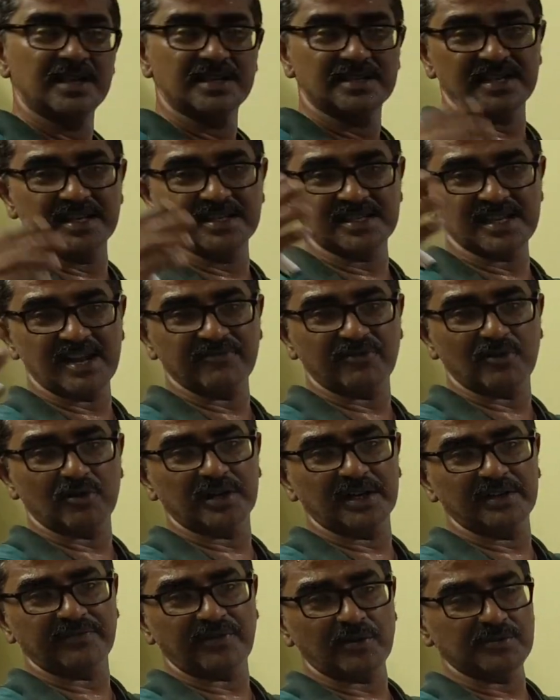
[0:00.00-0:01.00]
Since I have
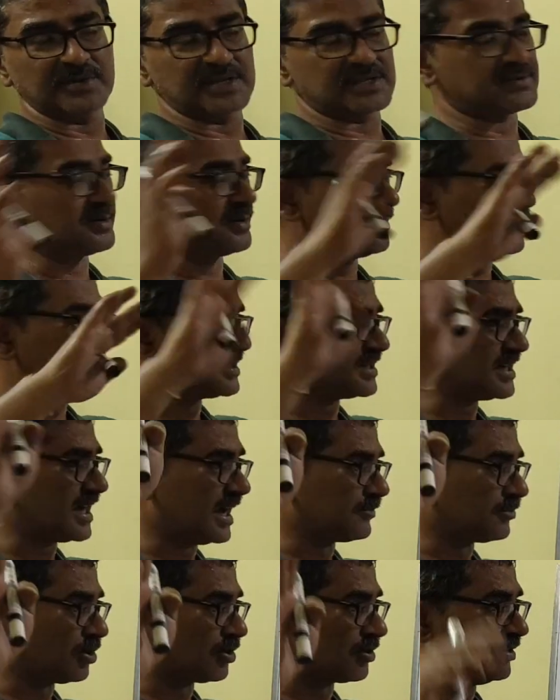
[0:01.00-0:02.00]
already found its frequency, I
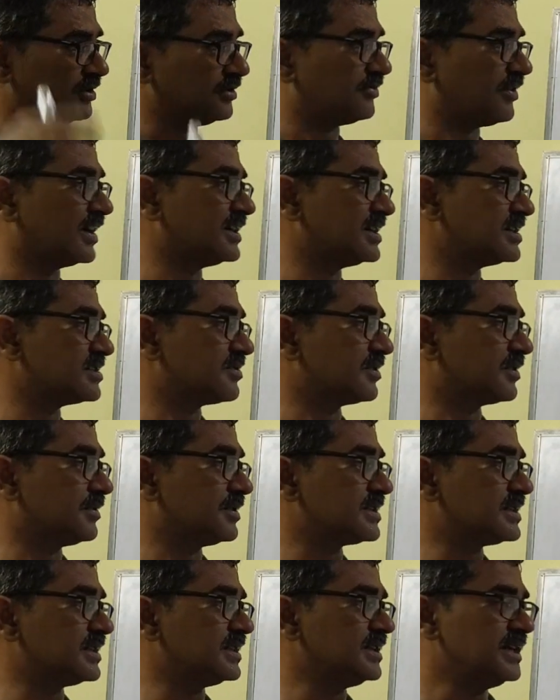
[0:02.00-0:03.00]
am not going to find its frequency.